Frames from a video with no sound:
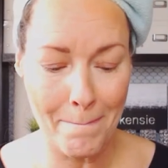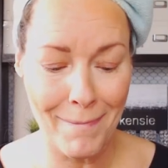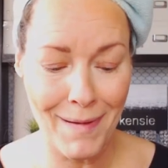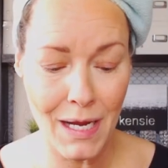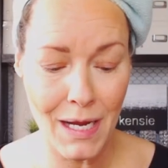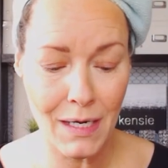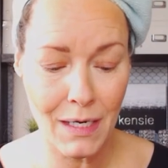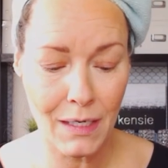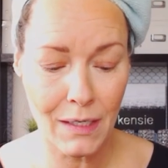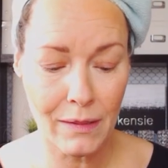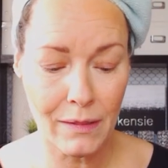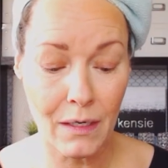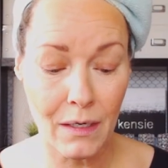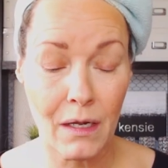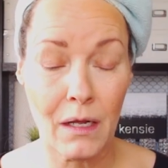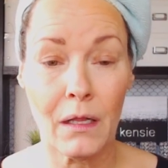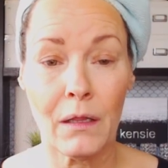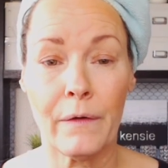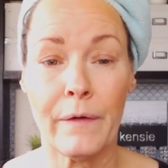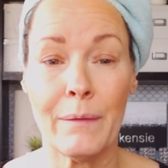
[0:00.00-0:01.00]
make the
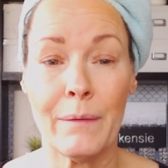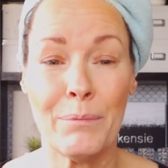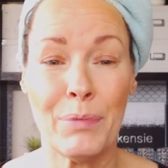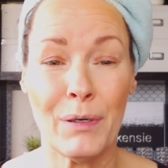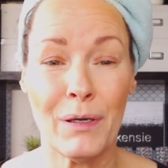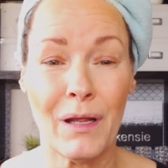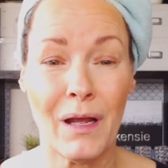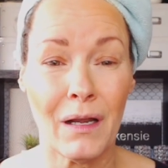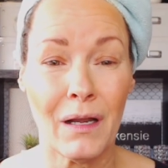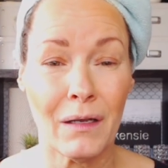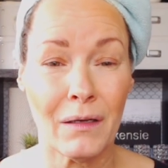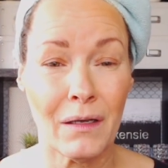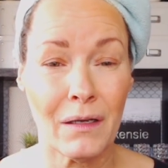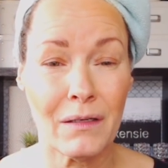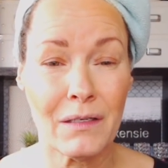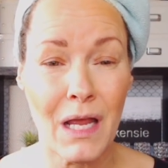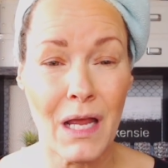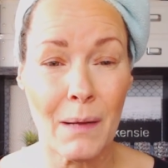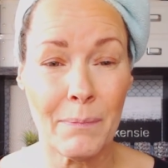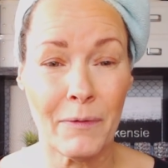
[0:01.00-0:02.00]
color I put
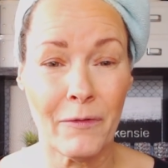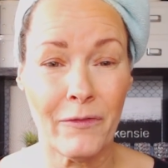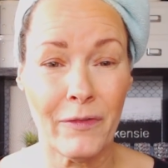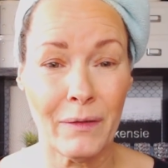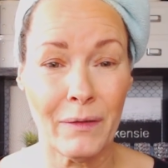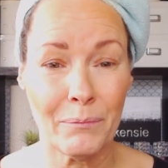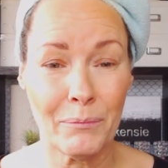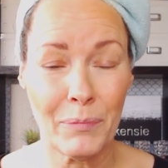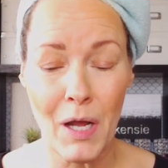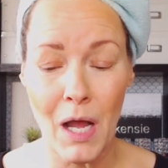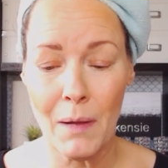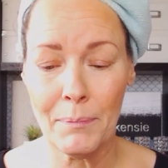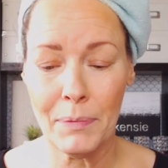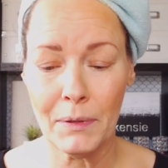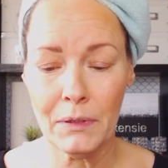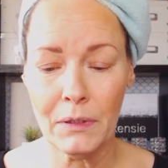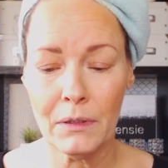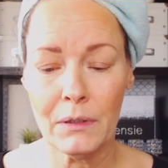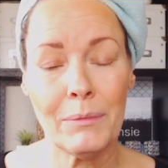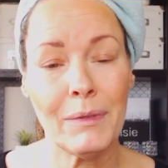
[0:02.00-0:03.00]
on top of it pop
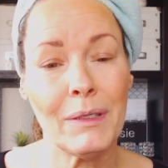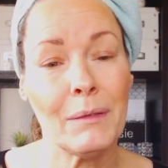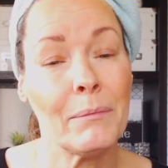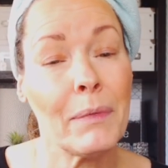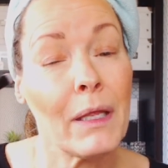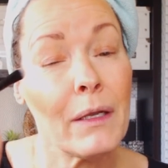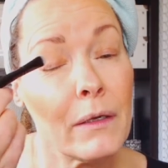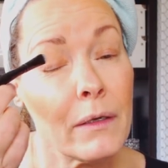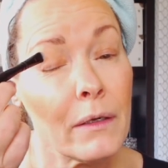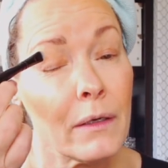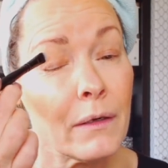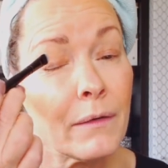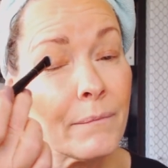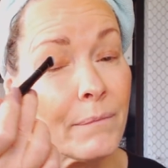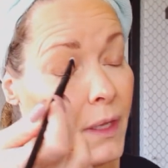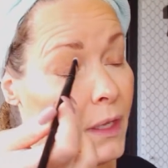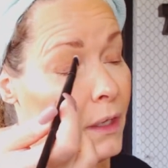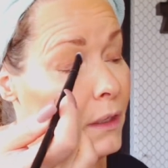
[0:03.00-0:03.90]
a little bit better.